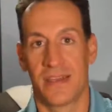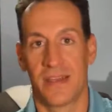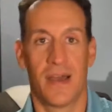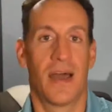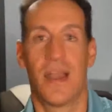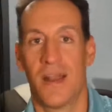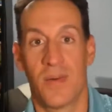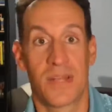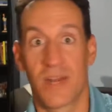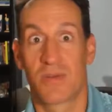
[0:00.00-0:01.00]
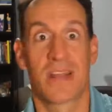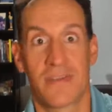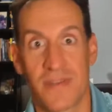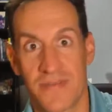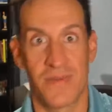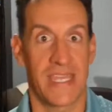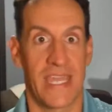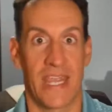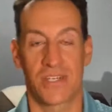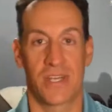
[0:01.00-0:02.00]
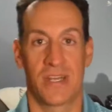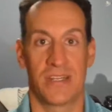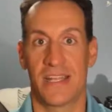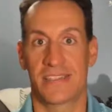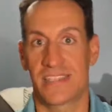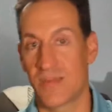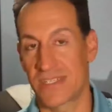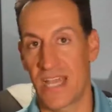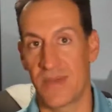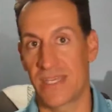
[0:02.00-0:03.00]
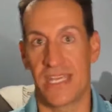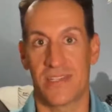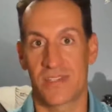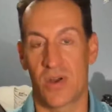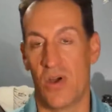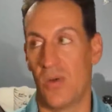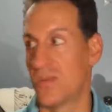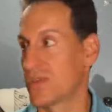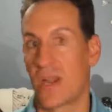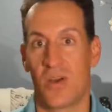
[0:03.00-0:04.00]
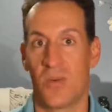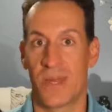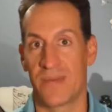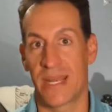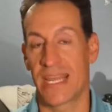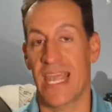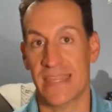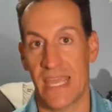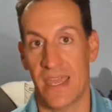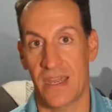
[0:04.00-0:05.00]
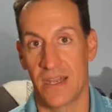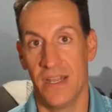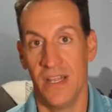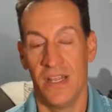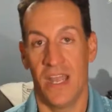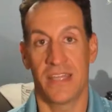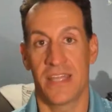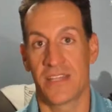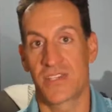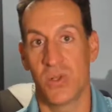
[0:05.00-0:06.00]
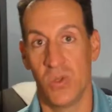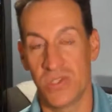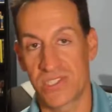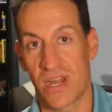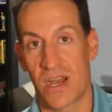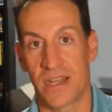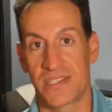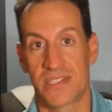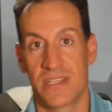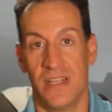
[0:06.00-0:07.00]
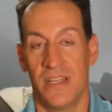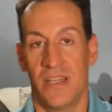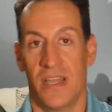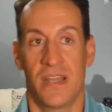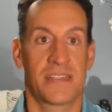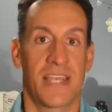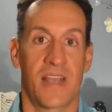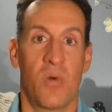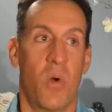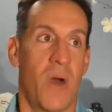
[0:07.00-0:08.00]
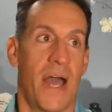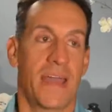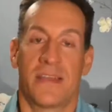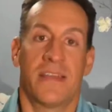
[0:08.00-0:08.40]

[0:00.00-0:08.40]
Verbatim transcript: I don't know, I'm gonna recover from vacation and then it's summertime, the kids are home, so I don't know when I'm gonna get there and then school starts and it's like, well why